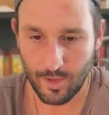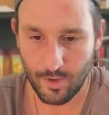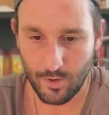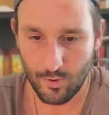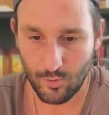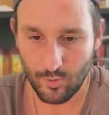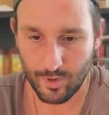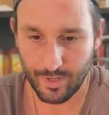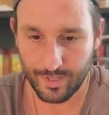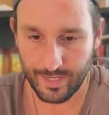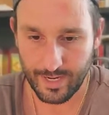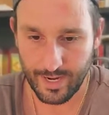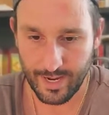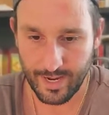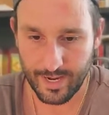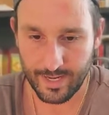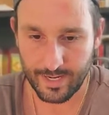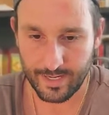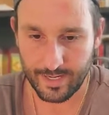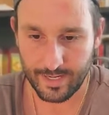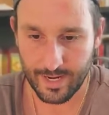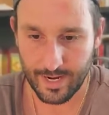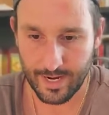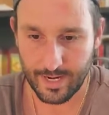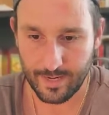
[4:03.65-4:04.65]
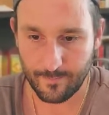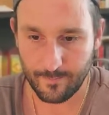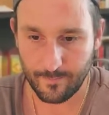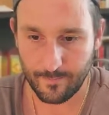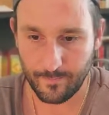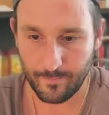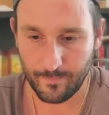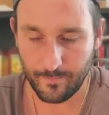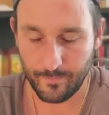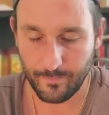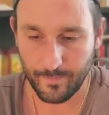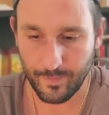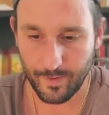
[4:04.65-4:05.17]
who are day and night
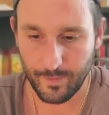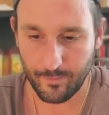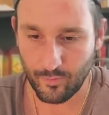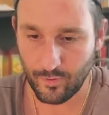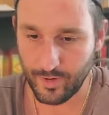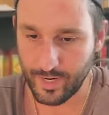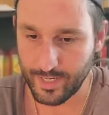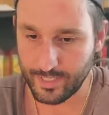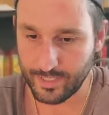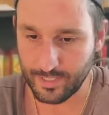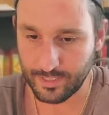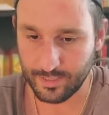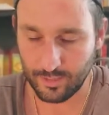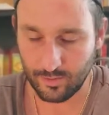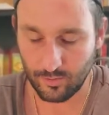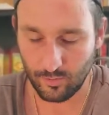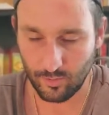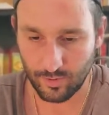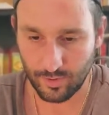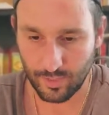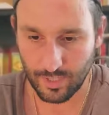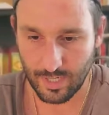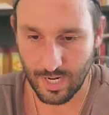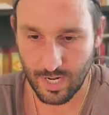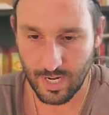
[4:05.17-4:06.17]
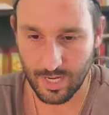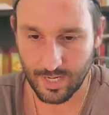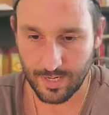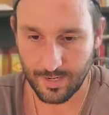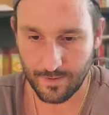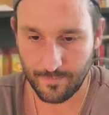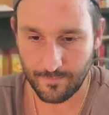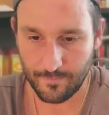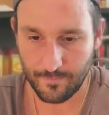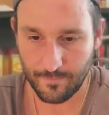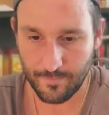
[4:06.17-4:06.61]
praising the Lord God.